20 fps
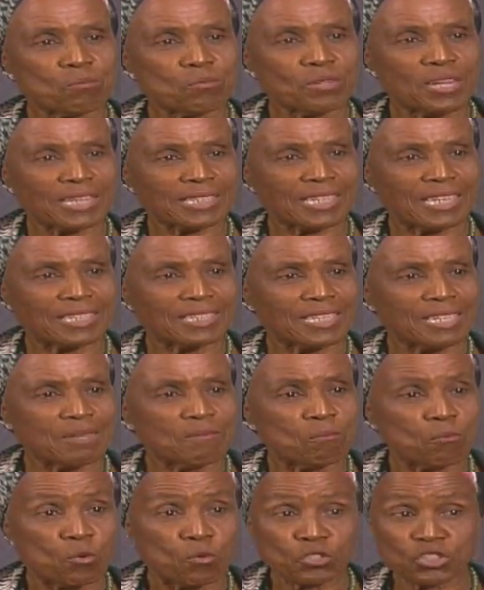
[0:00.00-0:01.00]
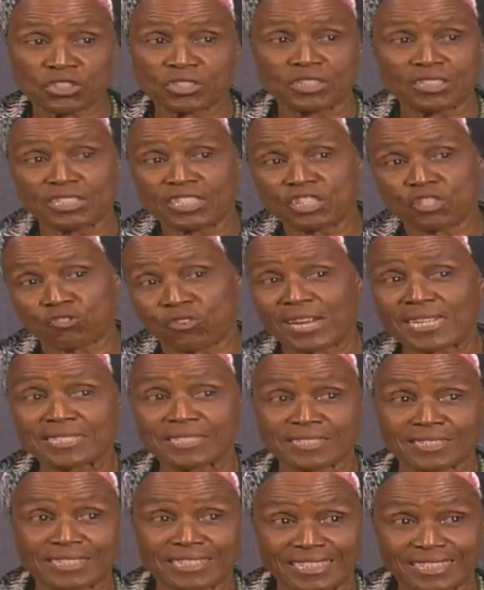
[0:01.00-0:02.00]
that can emotionally
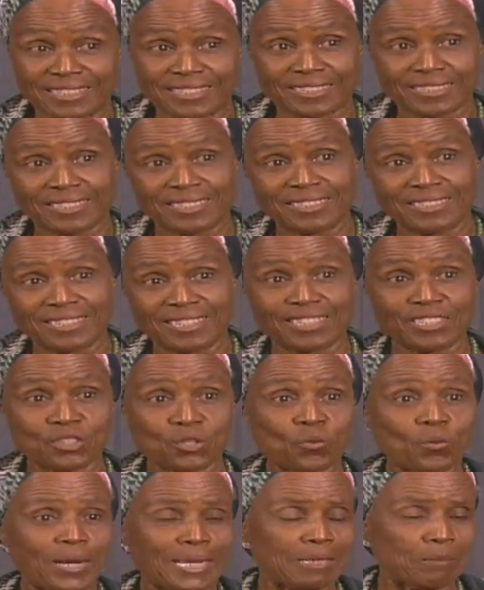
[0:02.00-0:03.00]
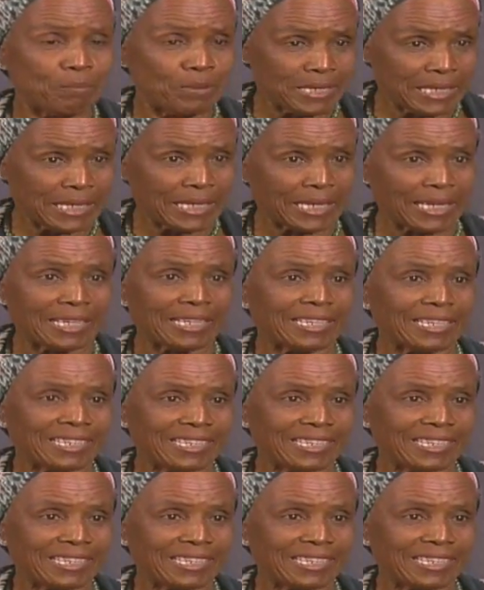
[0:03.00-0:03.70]
translate into well-being.